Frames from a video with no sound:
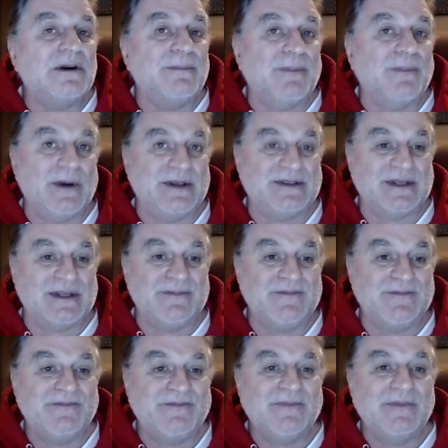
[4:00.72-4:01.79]
to prison.
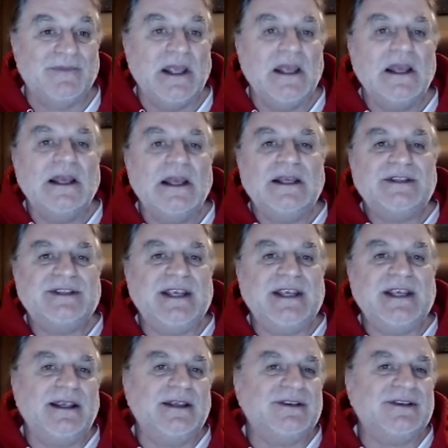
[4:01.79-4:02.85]

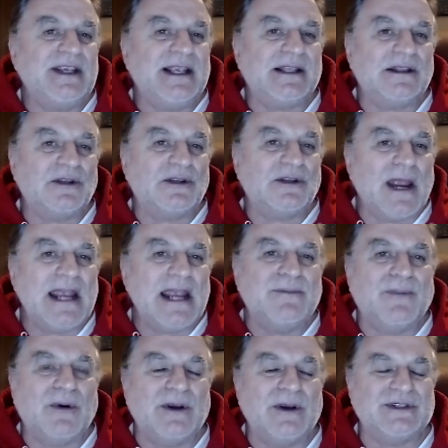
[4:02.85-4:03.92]
See, you see, at Lorain
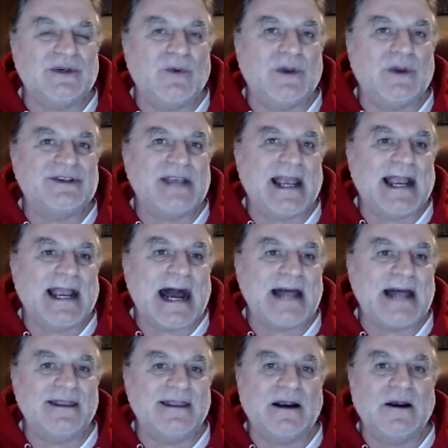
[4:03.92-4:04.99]
Prison, once I
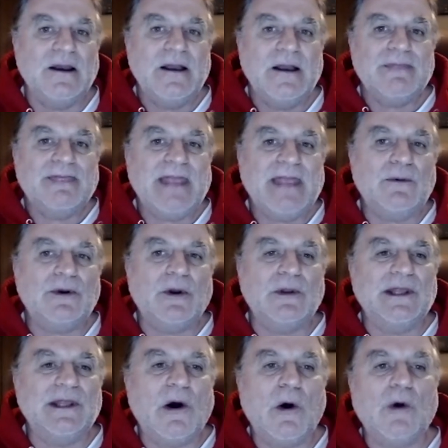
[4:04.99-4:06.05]
got there, they would
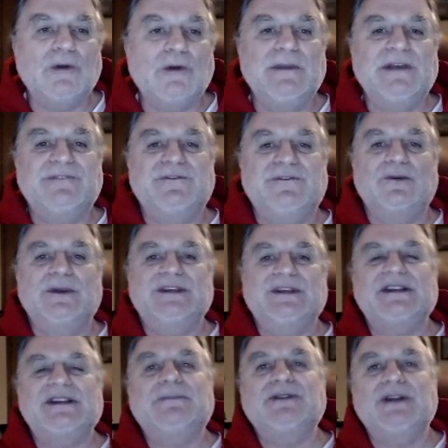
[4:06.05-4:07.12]
only hold me for
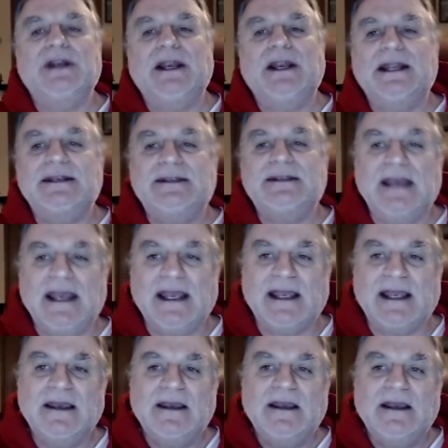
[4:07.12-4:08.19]
reception and
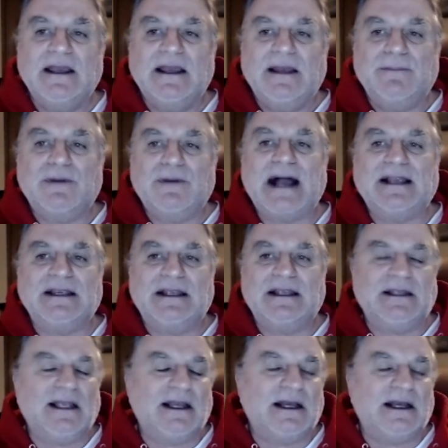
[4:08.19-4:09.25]
intake pro,
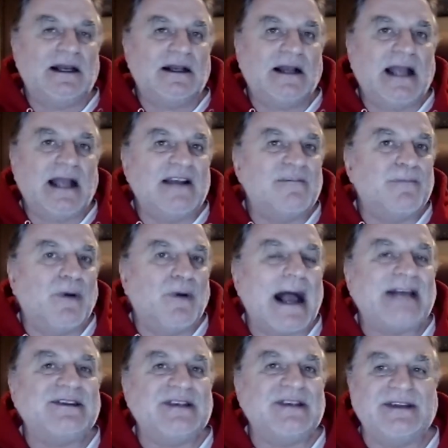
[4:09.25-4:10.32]
uh, kind of
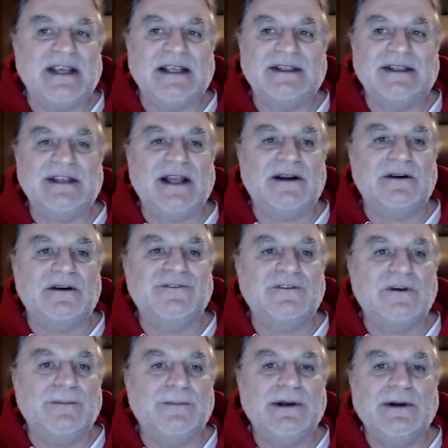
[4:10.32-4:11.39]
processing center
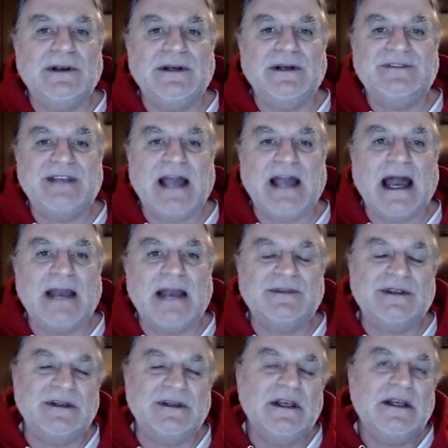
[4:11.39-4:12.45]
for a period of time
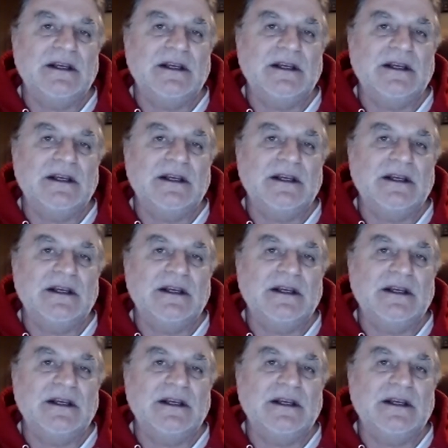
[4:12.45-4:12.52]
to